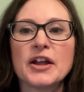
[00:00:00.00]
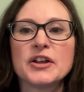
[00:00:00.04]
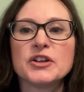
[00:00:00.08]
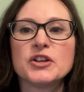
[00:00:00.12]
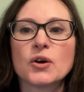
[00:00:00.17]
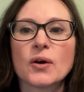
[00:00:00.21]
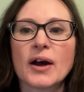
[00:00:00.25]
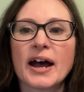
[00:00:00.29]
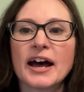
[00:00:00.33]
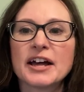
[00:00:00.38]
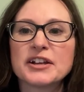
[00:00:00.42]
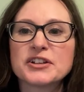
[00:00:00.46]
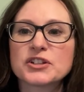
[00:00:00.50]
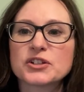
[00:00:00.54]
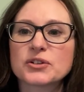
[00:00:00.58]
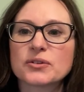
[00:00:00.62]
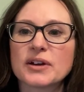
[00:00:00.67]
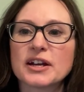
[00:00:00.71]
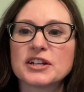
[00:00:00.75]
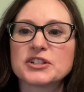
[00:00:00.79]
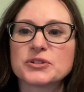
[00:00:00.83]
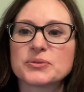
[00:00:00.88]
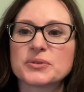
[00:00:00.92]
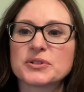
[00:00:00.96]
Your
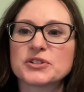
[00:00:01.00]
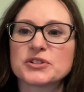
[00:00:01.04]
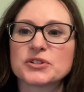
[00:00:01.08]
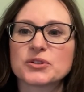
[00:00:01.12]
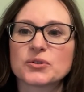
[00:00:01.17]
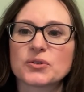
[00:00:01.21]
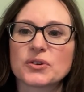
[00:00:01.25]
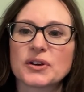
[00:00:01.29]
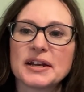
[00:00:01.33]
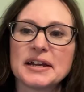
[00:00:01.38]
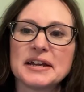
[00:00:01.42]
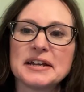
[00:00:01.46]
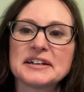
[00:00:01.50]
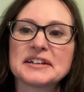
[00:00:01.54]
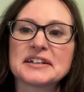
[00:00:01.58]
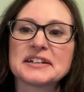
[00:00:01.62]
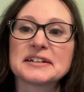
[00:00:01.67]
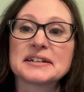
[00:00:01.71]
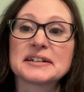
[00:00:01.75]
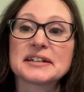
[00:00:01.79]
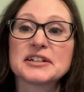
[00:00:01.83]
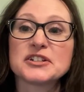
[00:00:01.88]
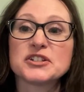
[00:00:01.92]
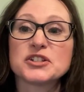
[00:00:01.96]
undergraduate degree
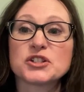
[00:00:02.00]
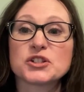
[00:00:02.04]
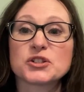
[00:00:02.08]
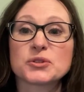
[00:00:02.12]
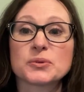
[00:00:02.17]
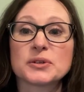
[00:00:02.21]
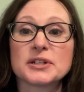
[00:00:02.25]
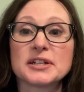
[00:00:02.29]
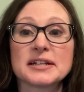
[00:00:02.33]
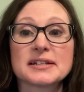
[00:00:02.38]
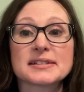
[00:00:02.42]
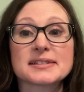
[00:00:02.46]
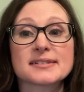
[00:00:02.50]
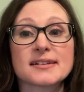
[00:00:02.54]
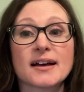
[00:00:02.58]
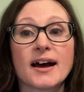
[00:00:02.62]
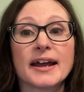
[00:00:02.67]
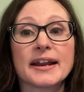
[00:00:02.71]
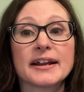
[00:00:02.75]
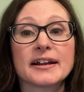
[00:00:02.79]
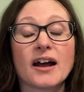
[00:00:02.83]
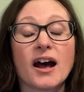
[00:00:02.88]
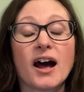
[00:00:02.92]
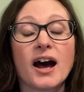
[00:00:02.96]
can lead you to an
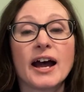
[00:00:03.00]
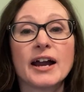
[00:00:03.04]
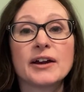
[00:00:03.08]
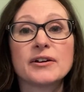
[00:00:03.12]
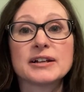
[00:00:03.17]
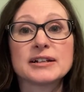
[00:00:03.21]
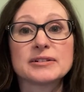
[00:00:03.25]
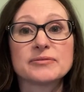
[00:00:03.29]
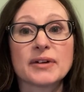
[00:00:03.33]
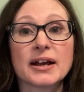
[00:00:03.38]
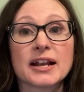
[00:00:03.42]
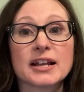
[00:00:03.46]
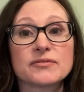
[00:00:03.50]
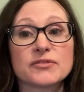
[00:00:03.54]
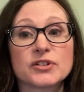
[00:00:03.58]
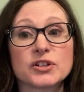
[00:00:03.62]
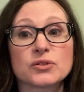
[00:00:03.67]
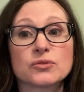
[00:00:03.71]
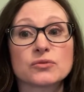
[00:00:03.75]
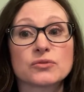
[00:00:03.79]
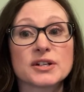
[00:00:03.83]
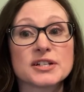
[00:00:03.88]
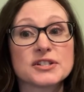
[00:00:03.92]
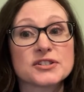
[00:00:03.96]
exciting, highly
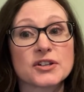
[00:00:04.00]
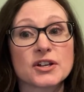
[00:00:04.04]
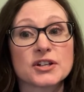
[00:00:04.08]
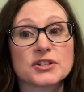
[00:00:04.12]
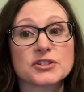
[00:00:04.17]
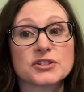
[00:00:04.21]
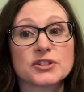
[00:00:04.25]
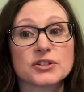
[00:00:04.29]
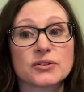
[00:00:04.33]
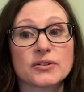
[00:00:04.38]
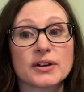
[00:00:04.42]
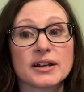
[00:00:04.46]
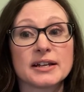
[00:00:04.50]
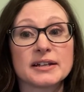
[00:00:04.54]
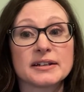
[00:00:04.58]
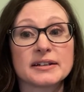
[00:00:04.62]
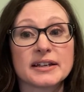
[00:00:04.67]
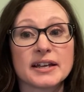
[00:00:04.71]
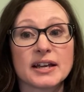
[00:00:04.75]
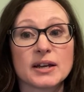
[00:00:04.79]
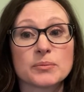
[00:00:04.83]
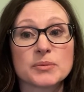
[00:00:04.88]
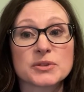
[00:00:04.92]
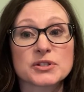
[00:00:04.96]
relevant research degree in
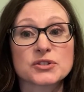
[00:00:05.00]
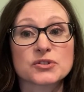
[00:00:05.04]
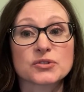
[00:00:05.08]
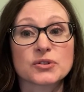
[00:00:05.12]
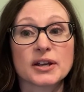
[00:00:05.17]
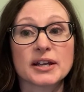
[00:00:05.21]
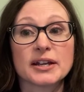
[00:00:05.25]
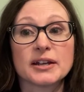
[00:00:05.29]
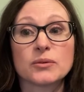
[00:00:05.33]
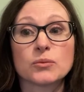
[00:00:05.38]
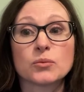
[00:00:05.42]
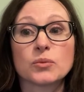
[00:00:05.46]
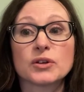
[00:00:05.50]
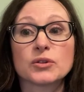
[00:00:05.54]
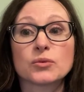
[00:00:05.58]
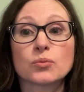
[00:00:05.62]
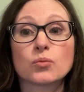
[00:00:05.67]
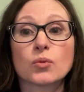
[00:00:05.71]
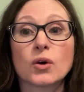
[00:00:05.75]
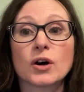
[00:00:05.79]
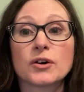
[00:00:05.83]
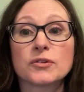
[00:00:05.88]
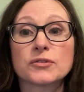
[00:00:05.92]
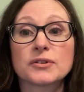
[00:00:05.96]
chemistry with
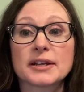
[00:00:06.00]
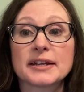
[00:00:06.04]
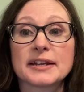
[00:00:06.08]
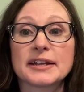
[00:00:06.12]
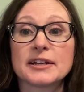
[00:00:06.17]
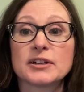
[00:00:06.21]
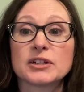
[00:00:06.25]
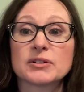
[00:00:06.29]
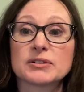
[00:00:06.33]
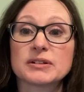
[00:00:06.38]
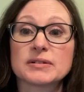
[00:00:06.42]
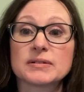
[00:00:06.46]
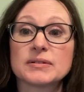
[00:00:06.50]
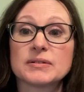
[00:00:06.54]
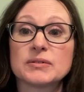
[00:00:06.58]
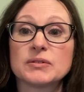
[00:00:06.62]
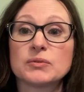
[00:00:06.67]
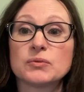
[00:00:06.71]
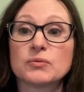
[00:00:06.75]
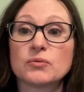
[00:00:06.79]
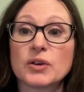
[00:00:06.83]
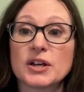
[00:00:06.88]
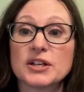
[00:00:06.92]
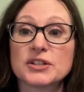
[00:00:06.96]
world-leading
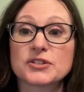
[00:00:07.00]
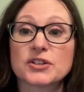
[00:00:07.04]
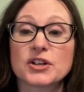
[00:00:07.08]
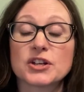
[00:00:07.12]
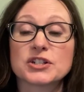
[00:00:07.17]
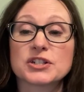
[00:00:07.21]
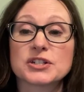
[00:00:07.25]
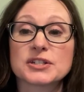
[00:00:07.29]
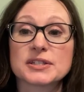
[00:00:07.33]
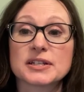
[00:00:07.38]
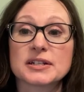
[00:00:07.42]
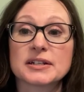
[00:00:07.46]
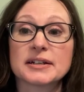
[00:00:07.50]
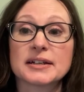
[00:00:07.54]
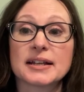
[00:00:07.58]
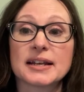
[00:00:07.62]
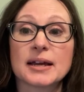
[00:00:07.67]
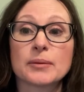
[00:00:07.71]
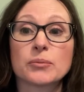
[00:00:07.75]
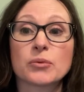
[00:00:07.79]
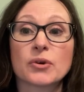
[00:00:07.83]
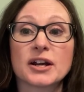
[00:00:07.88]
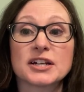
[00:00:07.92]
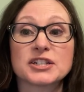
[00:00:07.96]
researchers and
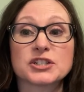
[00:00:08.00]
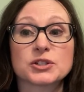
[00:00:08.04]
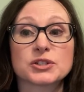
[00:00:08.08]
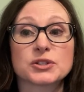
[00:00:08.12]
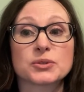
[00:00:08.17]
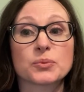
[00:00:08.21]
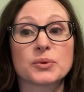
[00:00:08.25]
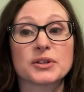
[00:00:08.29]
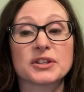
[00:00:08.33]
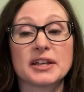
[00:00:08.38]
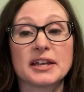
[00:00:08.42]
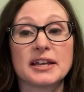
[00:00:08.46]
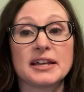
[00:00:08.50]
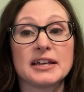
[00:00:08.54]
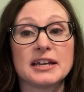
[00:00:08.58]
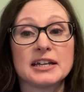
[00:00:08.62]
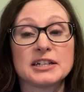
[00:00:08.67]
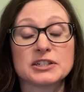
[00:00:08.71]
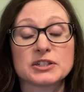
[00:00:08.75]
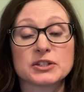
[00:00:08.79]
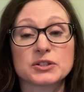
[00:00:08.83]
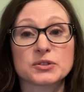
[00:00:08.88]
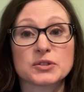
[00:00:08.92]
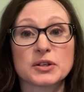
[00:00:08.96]
collaborations with key
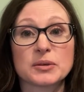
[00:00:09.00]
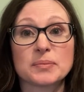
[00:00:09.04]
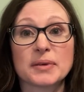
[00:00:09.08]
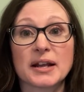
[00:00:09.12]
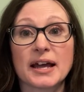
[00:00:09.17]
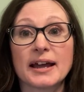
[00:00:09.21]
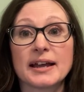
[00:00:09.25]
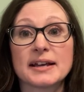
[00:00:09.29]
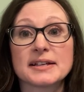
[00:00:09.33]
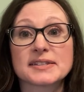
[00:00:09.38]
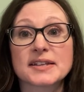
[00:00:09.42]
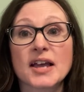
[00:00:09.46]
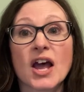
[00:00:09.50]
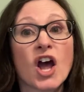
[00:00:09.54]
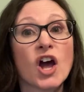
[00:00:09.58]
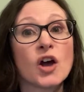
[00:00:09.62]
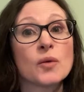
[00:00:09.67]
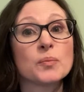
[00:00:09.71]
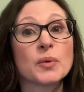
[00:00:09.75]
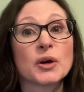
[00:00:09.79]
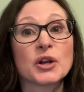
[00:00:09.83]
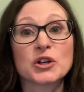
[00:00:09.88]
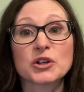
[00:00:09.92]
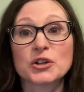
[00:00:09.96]
industry players,
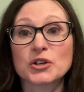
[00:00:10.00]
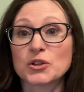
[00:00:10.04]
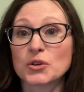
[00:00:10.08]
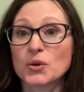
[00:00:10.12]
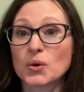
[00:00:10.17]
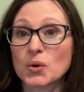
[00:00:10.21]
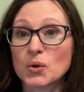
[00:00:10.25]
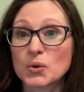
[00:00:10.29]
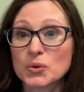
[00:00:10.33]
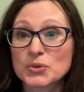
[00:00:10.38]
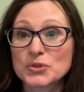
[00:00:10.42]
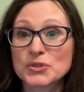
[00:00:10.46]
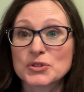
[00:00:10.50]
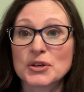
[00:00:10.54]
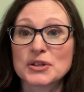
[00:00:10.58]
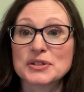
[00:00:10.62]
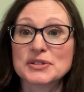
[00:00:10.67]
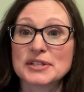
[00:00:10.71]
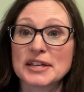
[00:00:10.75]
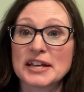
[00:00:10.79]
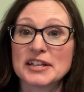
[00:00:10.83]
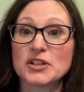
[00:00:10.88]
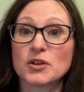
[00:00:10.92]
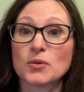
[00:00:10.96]
but it can also
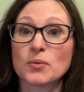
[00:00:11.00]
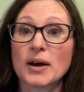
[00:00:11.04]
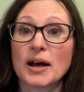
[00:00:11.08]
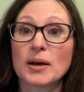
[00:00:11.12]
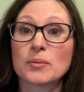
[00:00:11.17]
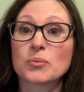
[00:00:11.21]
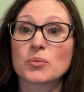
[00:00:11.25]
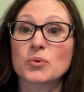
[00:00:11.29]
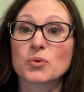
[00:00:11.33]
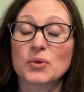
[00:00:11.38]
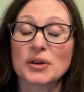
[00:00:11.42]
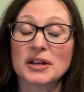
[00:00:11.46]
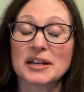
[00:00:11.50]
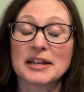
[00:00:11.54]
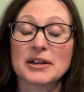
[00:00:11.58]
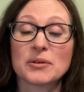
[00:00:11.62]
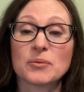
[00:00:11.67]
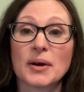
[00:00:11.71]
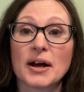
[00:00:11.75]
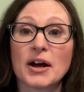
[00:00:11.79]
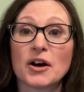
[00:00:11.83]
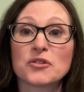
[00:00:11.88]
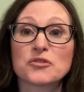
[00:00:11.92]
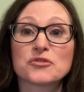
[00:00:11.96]
set you up really
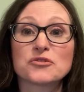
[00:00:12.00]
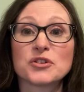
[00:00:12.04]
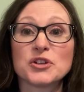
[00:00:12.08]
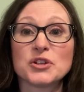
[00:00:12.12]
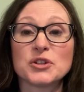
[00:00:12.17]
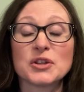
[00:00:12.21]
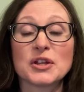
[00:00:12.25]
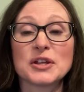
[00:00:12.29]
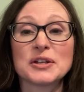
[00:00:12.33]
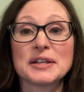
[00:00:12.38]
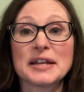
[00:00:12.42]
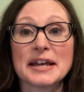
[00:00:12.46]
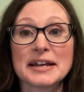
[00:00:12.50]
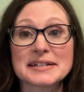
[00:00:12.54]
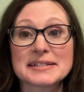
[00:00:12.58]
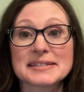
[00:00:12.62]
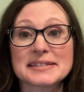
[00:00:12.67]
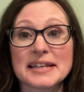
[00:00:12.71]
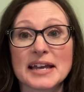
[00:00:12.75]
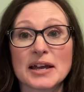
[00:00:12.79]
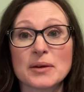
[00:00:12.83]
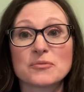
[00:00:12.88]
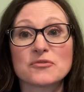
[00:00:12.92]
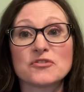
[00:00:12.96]
well for the next
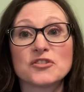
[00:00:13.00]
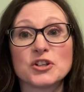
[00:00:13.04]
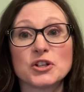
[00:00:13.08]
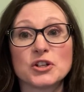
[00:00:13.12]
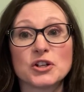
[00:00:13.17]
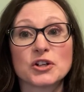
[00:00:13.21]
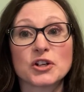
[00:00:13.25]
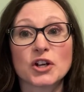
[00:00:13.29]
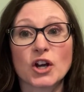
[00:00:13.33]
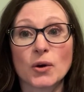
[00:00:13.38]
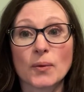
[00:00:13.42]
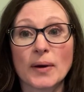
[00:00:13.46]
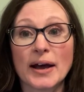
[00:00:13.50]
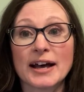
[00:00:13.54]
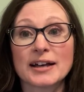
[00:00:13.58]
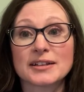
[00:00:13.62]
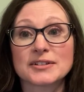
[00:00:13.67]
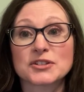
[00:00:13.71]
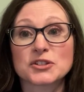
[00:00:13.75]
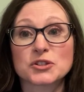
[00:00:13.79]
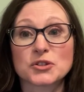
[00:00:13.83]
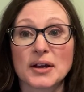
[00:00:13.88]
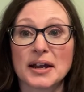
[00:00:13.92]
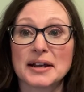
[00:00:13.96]
step for you to go out
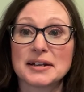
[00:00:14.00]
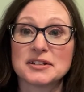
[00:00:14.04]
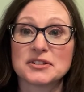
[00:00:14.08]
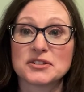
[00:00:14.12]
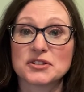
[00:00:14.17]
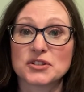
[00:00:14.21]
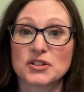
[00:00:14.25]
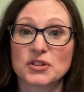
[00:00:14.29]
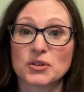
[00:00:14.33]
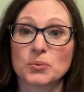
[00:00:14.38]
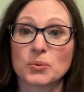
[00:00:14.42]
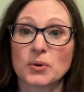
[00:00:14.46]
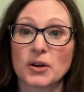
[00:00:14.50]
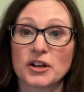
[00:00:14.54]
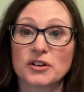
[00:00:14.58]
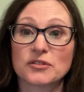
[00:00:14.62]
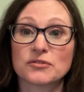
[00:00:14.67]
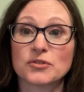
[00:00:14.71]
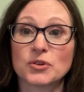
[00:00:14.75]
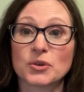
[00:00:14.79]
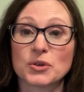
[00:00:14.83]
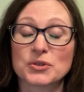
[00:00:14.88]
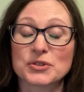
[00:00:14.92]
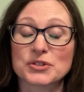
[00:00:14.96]
straight into the
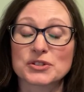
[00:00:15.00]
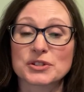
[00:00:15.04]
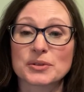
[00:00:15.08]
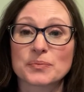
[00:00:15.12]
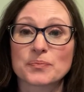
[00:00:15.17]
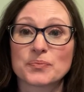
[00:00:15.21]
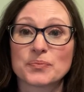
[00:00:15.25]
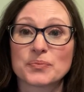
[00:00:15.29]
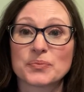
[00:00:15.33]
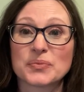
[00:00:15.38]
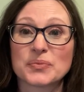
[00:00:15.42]
workforce.